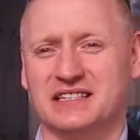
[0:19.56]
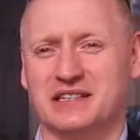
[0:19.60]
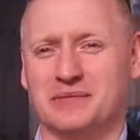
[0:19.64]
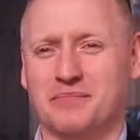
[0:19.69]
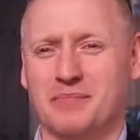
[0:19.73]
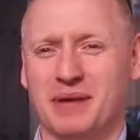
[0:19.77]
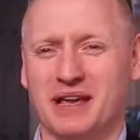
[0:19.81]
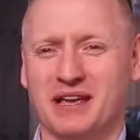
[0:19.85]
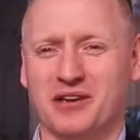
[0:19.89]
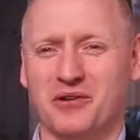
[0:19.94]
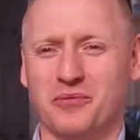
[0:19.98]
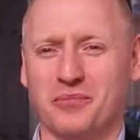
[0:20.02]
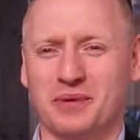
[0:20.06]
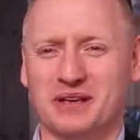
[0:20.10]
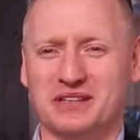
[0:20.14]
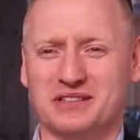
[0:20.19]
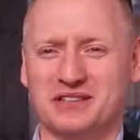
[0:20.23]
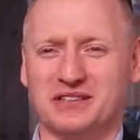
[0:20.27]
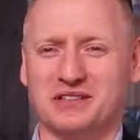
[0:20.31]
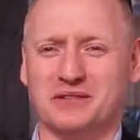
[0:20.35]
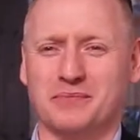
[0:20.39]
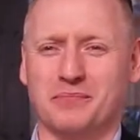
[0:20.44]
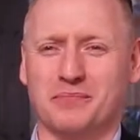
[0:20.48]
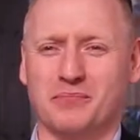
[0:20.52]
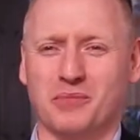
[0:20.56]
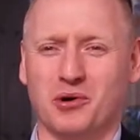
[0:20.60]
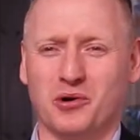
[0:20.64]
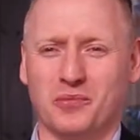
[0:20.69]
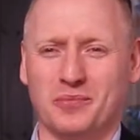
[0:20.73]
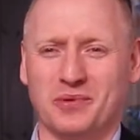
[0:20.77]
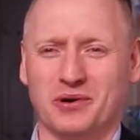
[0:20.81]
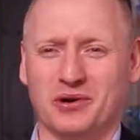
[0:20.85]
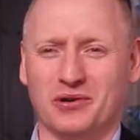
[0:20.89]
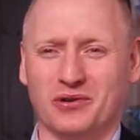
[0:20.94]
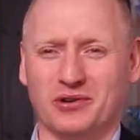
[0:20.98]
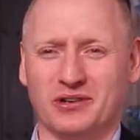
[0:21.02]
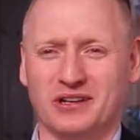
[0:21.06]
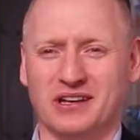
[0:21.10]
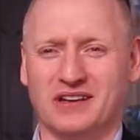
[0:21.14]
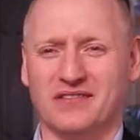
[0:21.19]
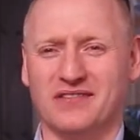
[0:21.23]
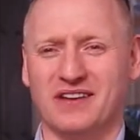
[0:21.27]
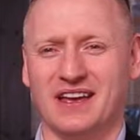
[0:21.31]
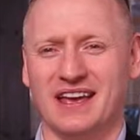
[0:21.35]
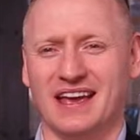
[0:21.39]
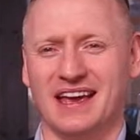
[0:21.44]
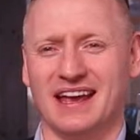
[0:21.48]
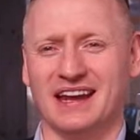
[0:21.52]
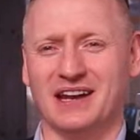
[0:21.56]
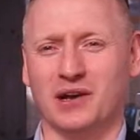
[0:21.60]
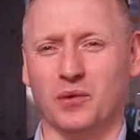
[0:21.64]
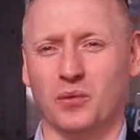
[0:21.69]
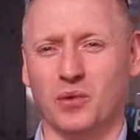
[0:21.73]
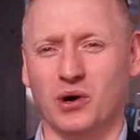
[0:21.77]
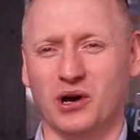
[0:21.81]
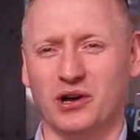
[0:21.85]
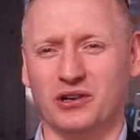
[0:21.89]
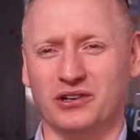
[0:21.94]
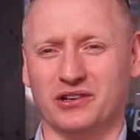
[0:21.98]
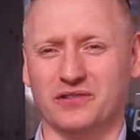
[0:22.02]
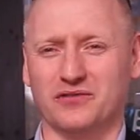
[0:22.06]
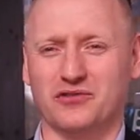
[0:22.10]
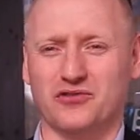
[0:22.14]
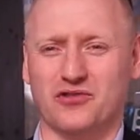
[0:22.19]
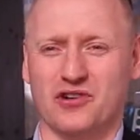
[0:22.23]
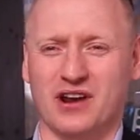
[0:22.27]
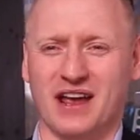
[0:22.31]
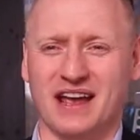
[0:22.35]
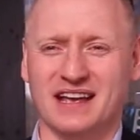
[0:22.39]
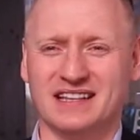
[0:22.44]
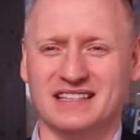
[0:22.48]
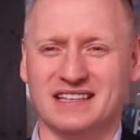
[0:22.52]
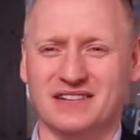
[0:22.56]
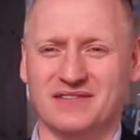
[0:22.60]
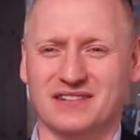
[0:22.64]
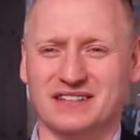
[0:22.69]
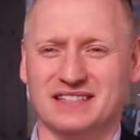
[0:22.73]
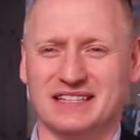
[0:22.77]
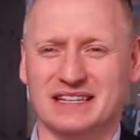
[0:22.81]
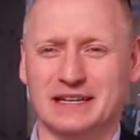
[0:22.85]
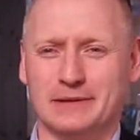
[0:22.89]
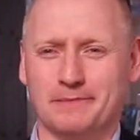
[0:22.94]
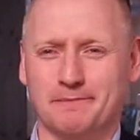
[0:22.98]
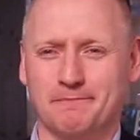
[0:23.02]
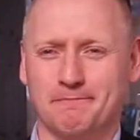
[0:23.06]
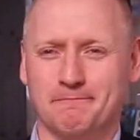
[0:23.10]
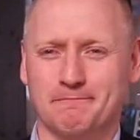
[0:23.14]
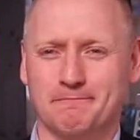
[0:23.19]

to make your business more productive in the world of creativity.